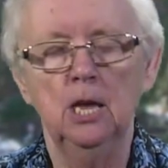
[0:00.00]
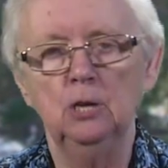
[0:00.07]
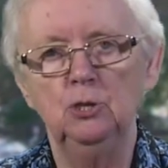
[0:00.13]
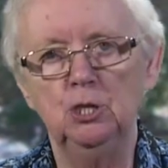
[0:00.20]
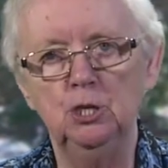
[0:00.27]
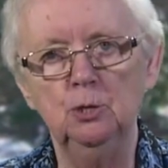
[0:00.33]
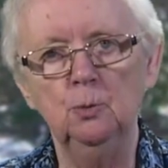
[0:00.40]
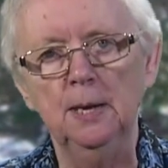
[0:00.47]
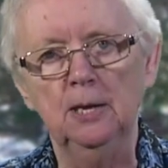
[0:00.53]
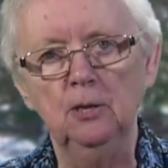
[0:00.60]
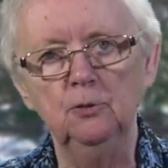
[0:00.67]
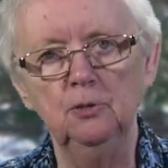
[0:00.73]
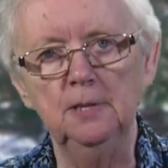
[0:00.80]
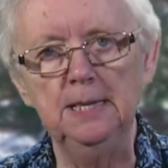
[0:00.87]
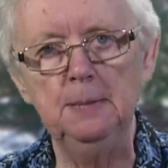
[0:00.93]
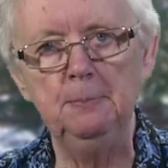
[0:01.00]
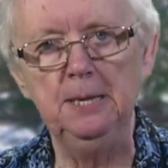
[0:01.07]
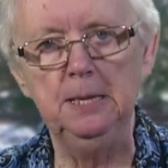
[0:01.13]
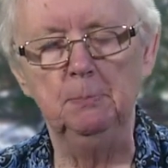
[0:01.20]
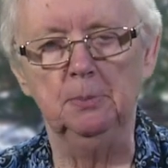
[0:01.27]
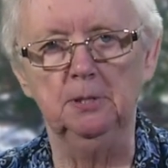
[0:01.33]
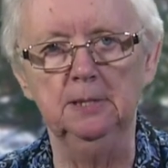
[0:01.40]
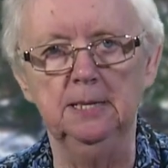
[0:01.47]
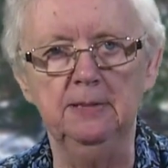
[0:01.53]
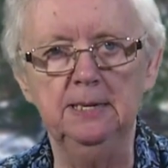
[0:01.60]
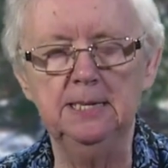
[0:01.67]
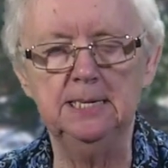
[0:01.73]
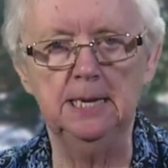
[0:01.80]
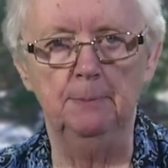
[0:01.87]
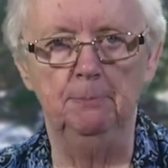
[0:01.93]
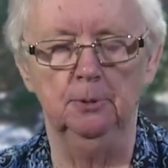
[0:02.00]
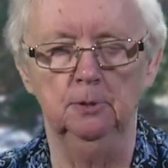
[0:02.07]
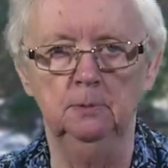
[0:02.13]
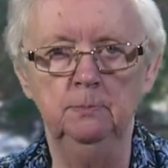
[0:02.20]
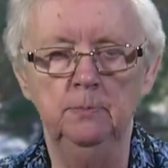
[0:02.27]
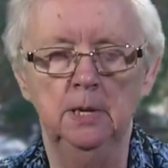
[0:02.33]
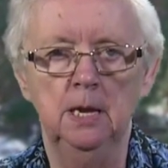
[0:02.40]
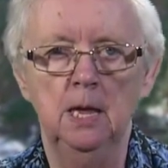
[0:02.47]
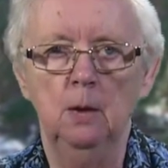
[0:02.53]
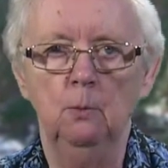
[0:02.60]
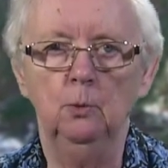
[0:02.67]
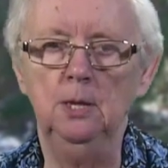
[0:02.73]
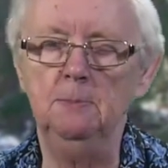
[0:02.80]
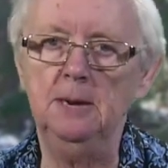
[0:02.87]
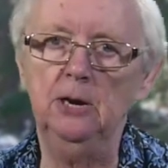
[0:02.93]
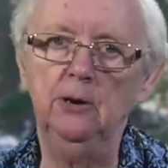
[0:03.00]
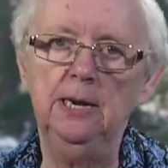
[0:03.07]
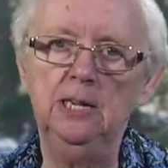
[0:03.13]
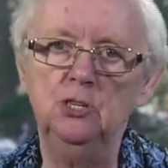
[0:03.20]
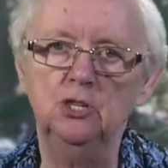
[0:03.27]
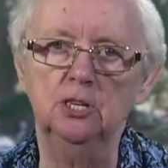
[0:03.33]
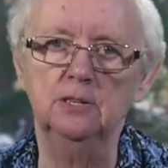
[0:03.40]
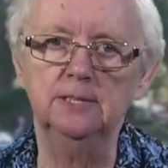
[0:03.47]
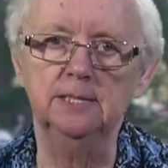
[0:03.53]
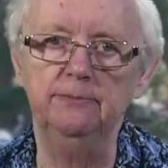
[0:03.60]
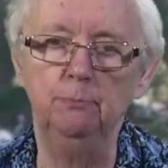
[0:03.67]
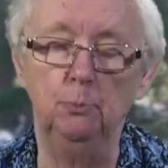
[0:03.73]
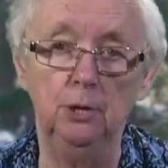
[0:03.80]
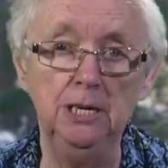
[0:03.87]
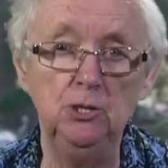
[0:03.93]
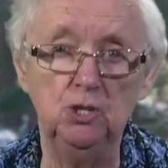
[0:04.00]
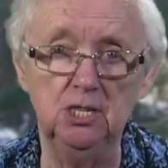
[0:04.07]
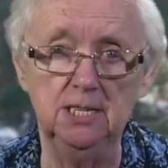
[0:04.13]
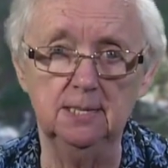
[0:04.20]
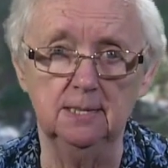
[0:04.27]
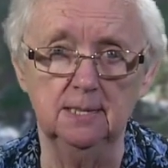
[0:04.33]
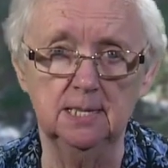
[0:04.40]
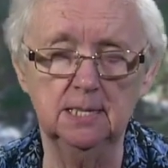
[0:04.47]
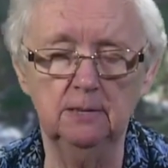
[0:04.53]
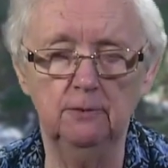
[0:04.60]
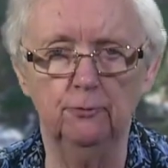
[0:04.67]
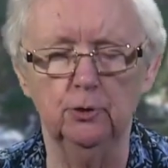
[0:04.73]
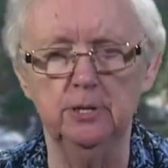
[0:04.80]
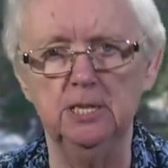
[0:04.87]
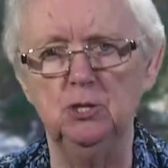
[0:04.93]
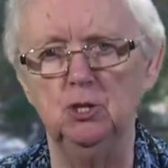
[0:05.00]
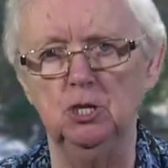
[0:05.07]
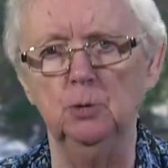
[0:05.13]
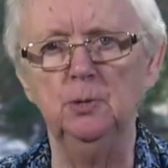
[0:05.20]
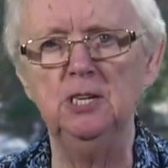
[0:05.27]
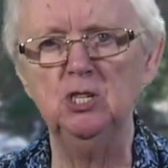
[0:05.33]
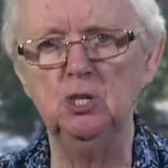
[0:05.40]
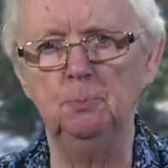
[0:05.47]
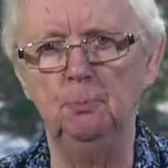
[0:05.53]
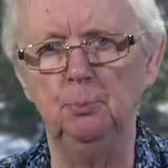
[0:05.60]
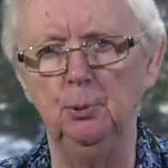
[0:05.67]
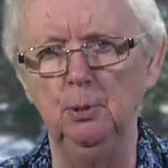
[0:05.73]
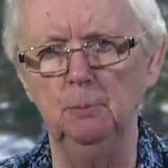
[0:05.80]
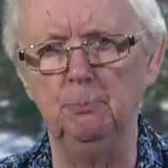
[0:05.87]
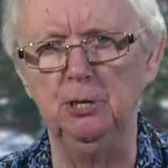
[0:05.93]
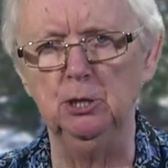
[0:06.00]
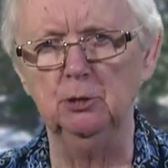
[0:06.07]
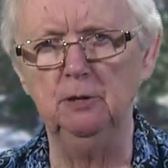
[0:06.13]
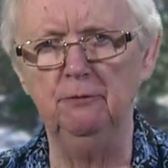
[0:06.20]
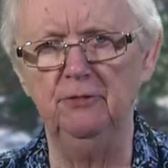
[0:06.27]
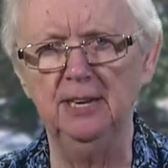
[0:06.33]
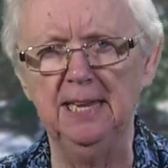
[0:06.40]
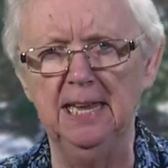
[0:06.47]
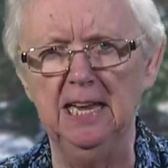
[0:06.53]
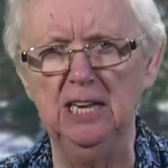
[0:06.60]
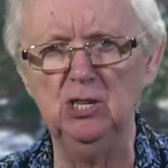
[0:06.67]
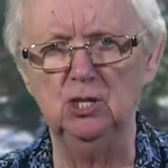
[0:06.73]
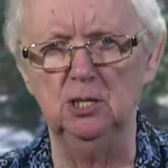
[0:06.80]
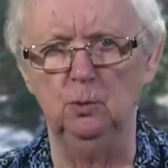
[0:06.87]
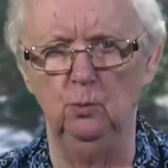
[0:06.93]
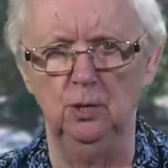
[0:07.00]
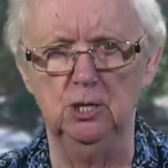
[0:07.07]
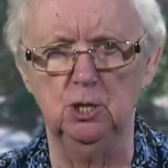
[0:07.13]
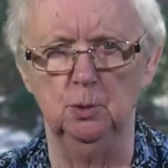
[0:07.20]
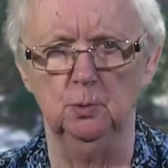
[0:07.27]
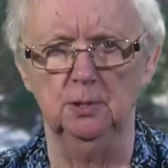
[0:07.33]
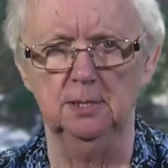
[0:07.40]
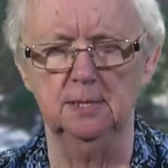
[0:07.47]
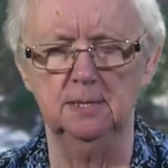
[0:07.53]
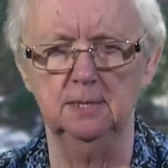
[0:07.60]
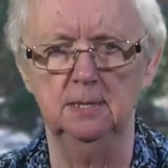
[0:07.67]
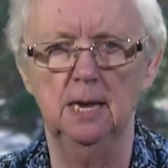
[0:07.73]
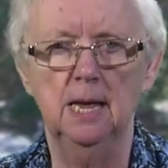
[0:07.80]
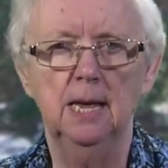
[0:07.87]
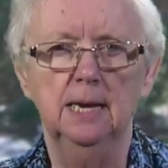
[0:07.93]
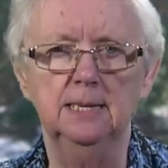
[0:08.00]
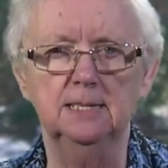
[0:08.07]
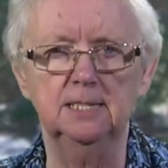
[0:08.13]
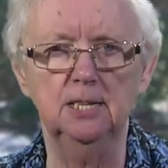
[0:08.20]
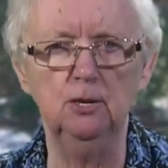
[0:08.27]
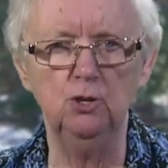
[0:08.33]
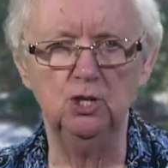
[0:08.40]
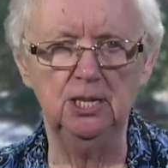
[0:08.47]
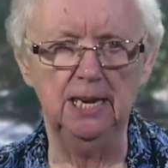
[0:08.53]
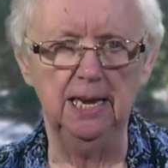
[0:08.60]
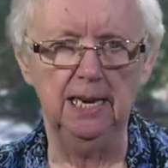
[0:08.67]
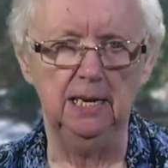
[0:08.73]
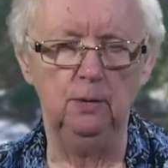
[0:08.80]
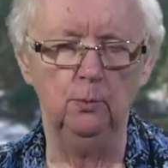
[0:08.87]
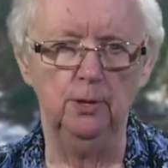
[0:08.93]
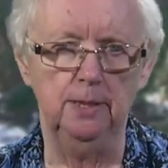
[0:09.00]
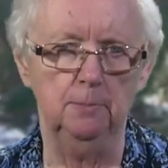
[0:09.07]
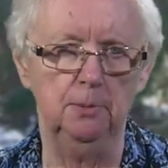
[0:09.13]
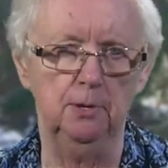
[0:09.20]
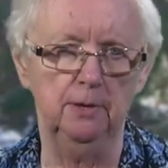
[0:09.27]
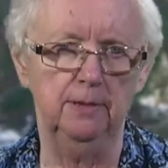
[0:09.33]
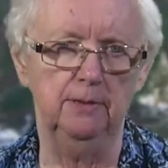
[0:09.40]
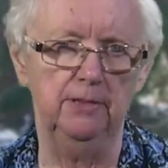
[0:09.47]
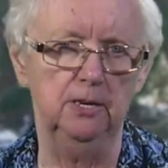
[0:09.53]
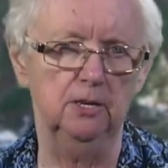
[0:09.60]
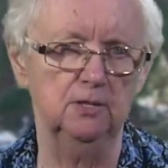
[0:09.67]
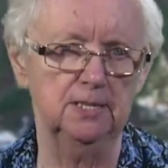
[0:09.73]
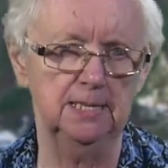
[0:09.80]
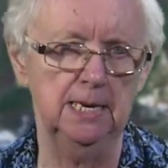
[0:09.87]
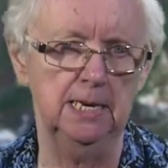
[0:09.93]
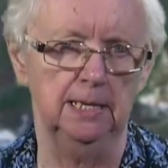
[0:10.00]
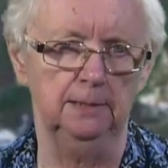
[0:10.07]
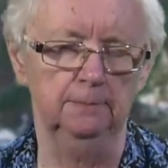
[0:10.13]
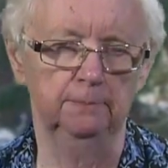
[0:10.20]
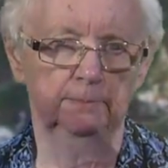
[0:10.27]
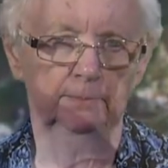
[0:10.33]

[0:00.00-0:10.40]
two elderly people in the temple when Mary and Joseph bring Jesus for the Jewish purification rituals associated with the birth of their son.